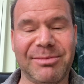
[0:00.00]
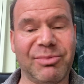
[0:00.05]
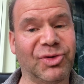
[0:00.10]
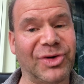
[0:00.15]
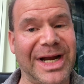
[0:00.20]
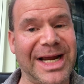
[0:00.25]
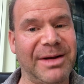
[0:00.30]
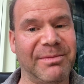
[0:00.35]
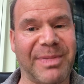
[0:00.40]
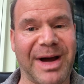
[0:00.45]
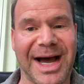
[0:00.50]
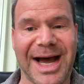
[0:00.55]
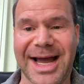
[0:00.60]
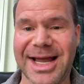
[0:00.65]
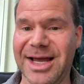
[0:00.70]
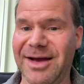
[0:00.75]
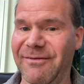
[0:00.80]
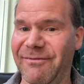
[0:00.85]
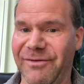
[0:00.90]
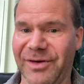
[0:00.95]
played by
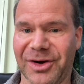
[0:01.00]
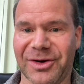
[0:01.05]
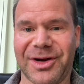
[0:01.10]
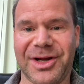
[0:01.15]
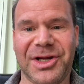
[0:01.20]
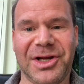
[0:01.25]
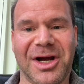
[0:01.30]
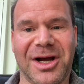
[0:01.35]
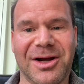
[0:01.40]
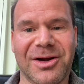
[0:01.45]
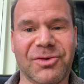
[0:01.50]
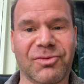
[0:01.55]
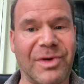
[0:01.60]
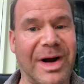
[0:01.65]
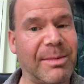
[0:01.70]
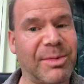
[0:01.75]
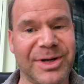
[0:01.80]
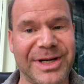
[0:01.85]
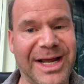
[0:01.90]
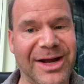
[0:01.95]
a very young
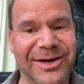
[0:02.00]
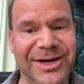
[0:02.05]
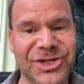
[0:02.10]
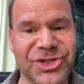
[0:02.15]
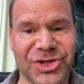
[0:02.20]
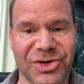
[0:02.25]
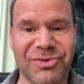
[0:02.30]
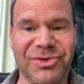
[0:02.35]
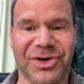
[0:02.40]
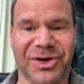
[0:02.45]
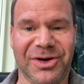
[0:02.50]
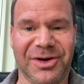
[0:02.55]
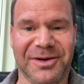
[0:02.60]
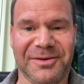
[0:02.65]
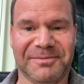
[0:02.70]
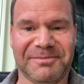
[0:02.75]
Robert Downey Jr.